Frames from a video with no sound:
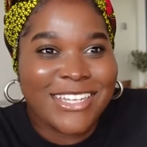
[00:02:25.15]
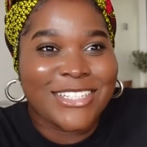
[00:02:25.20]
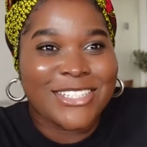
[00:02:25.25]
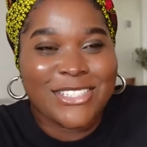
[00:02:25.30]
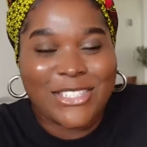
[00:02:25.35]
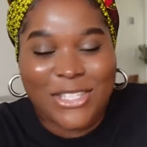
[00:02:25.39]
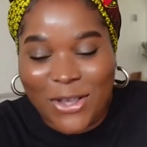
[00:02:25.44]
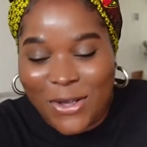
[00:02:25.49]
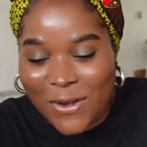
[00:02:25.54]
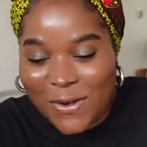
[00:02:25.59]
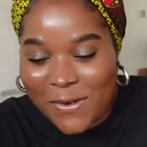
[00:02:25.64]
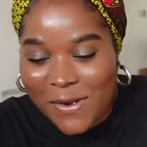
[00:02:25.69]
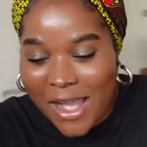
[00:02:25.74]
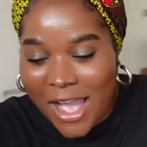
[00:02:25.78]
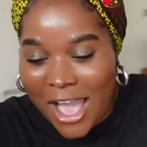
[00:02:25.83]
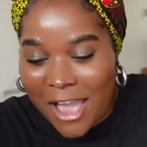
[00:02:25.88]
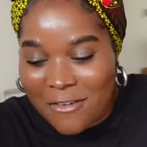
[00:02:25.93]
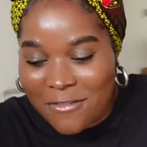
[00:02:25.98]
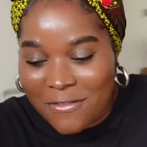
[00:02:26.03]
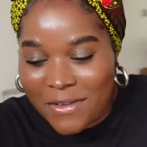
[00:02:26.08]
So
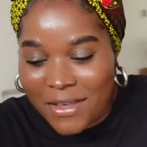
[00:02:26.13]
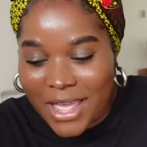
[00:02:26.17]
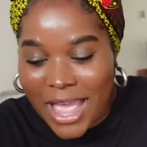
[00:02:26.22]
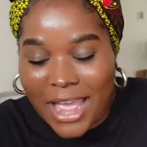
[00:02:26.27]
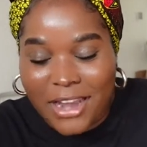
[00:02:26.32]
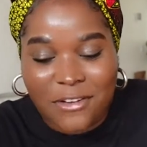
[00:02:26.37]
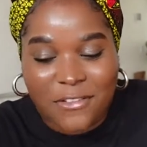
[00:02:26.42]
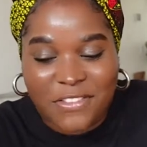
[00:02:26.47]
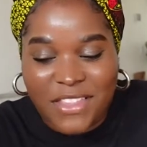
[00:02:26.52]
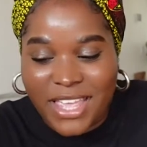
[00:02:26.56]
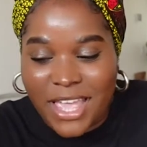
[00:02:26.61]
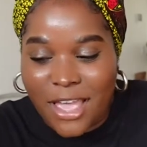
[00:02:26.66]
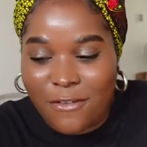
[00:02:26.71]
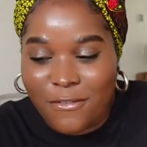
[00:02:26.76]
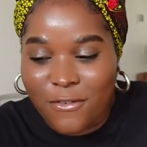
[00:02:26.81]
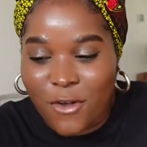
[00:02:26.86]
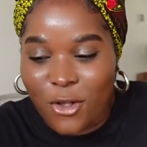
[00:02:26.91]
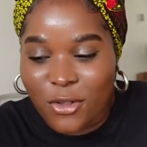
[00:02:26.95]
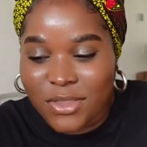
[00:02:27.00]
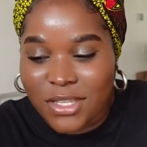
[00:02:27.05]
I've kind of like, I
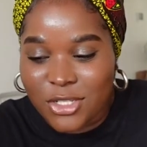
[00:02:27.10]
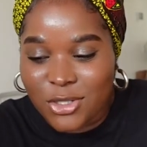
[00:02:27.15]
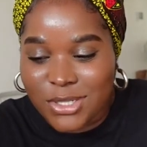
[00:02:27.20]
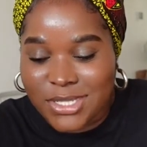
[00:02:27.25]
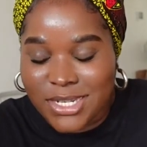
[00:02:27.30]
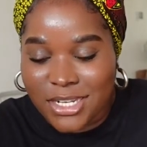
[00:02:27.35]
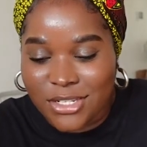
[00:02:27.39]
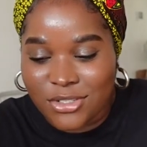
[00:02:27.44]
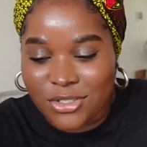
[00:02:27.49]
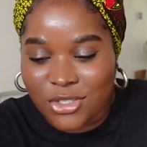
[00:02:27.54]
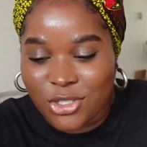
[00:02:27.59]
followed the traje